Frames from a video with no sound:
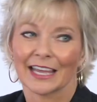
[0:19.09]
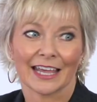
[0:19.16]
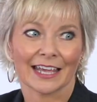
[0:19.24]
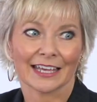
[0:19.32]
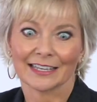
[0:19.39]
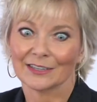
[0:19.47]

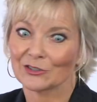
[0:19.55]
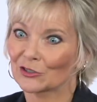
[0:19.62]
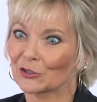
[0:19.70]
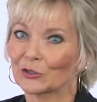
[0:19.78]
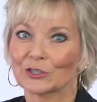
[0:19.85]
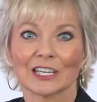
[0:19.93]
And
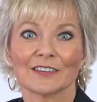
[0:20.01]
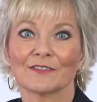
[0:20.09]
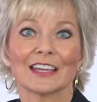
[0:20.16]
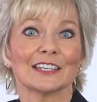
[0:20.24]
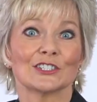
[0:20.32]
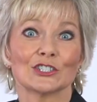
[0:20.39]
sure
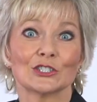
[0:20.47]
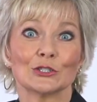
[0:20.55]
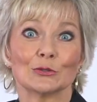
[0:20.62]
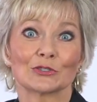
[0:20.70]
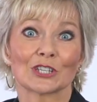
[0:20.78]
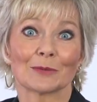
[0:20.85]
enough, they
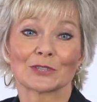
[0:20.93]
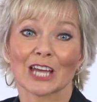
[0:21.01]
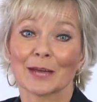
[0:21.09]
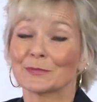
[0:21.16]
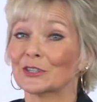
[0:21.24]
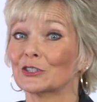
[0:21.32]
do.
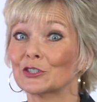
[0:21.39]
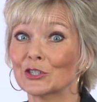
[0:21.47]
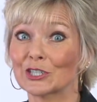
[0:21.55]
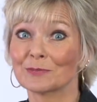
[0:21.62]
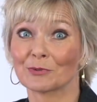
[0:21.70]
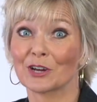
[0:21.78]
Sometimes they're
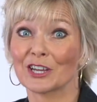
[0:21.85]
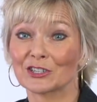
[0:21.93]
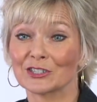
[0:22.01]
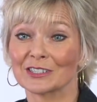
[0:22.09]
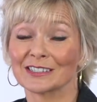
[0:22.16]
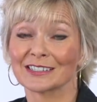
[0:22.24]
good
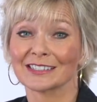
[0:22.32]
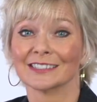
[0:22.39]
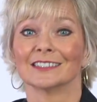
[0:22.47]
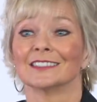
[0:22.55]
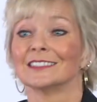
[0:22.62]
impressions.